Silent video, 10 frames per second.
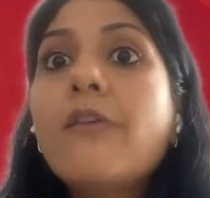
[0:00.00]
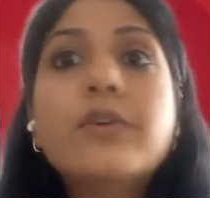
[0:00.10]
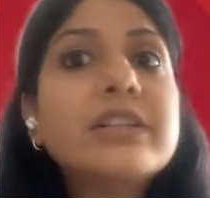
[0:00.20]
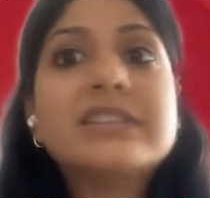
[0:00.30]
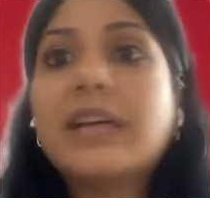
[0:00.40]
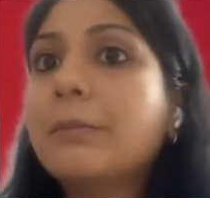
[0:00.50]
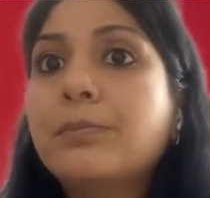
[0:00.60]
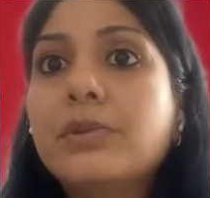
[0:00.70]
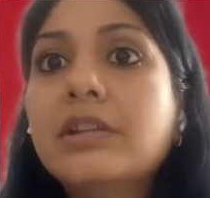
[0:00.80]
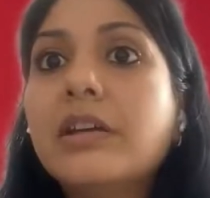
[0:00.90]
For
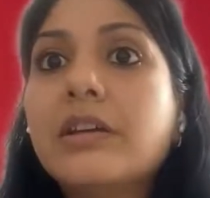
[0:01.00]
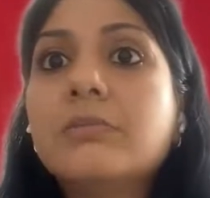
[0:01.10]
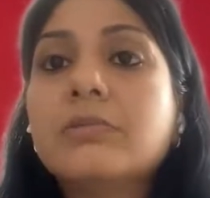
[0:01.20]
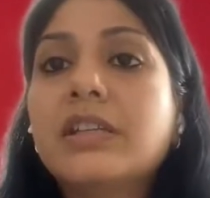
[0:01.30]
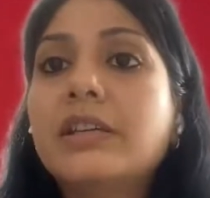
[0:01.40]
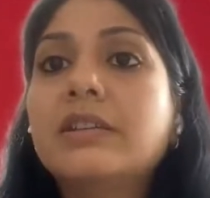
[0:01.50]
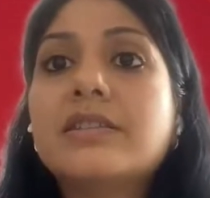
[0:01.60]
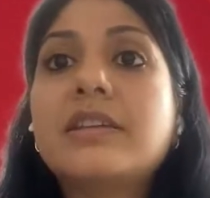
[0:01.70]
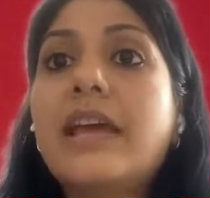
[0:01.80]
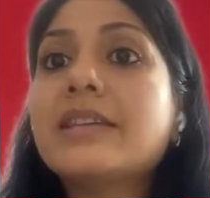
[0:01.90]
example,
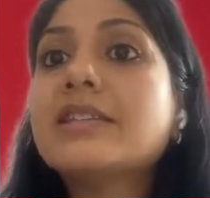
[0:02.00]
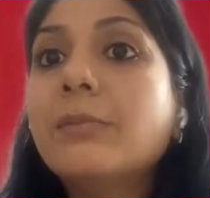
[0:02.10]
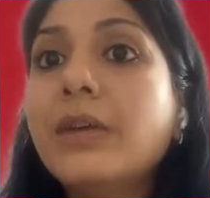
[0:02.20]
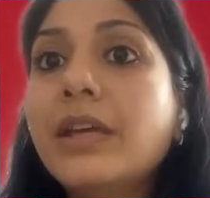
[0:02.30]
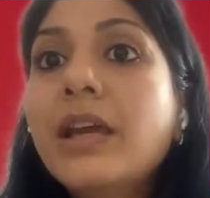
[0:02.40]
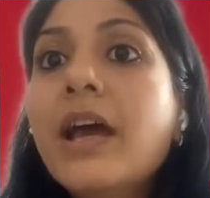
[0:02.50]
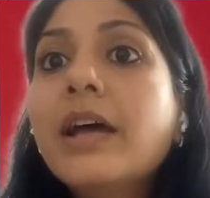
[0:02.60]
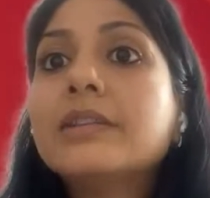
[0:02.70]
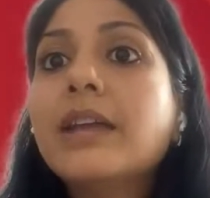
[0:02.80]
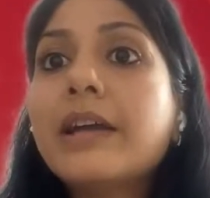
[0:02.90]
there's an
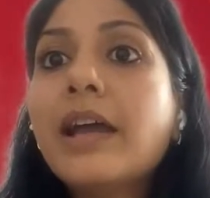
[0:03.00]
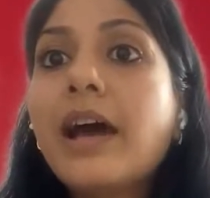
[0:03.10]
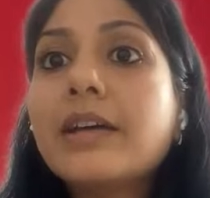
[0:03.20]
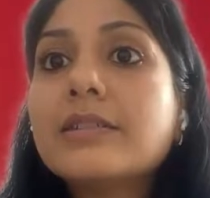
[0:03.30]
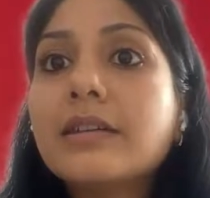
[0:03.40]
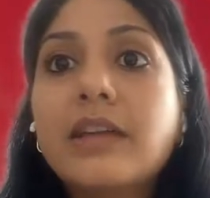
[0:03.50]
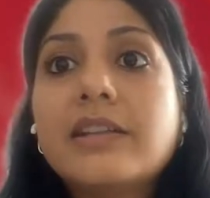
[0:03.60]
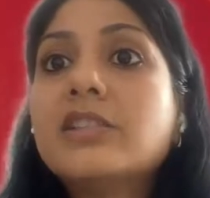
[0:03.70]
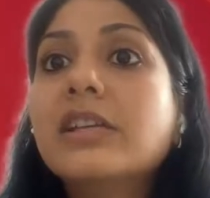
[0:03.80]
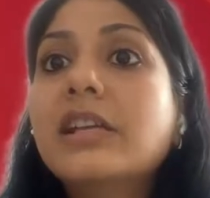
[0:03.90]
SME
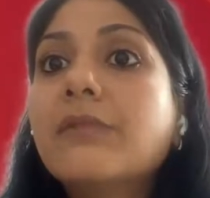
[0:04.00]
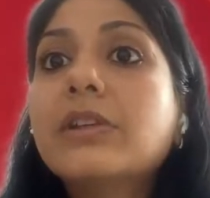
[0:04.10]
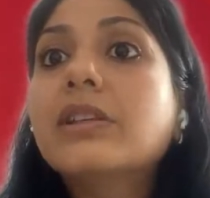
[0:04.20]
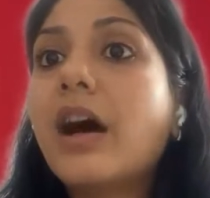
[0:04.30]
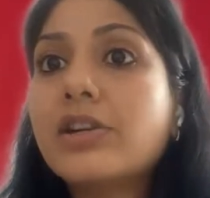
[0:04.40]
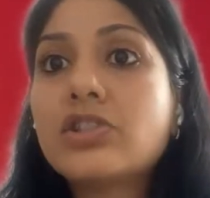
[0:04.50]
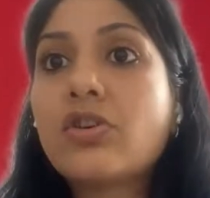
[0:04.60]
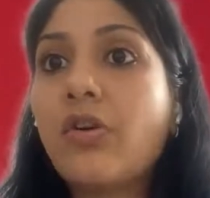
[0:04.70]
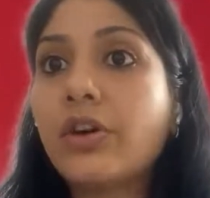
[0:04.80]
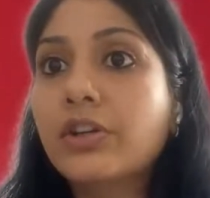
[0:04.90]
that is dealing with
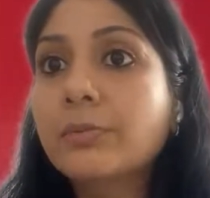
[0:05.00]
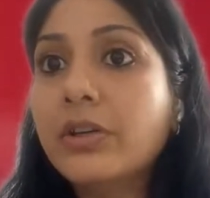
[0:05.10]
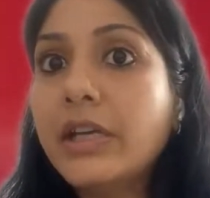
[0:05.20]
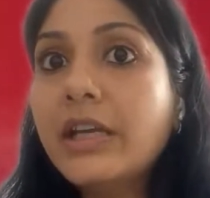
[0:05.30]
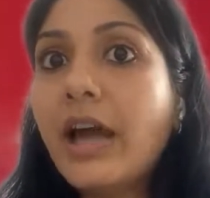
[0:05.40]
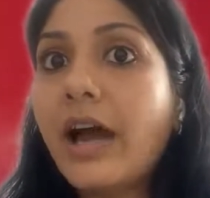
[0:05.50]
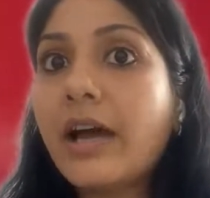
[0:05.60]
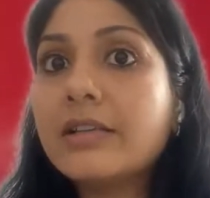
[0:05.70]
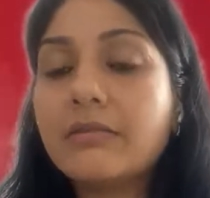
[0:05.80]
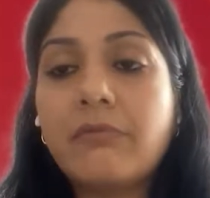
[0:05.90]
large conglomerate
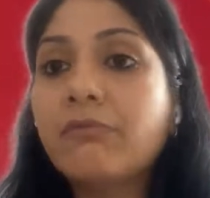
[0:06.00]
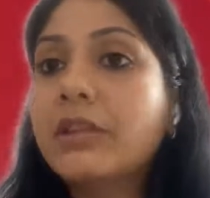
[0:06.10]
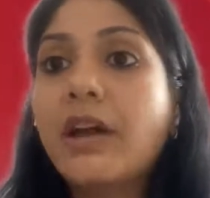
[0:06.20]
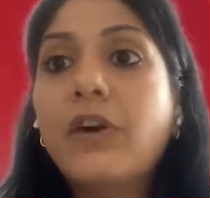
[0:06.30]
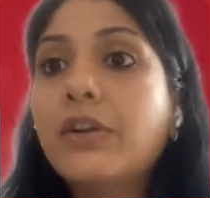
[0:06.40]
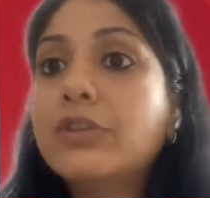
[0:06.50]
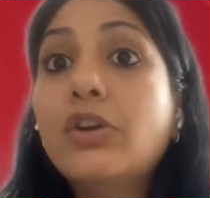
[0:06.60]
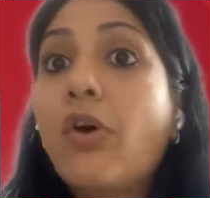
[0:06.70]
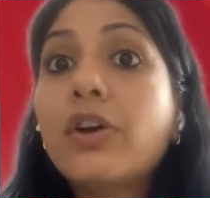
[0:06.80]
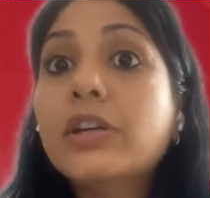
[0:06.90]
and we are one of
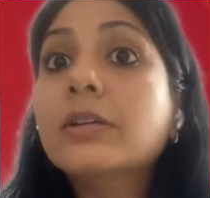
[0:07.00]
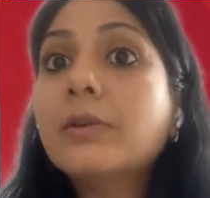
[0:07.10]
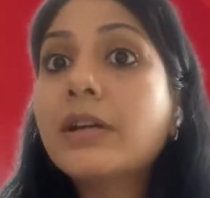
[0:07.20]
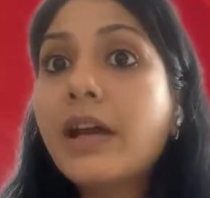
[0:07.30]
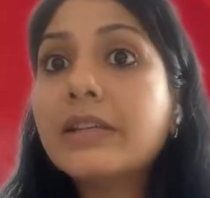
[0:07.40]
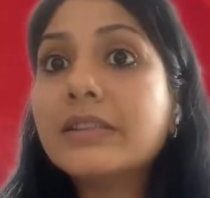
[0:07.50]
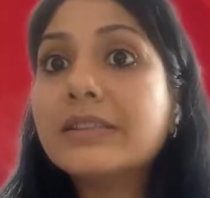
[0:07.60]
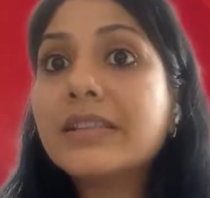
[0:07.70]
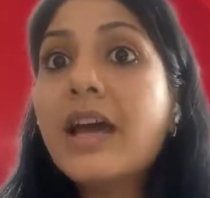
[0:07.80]
their long-term clients.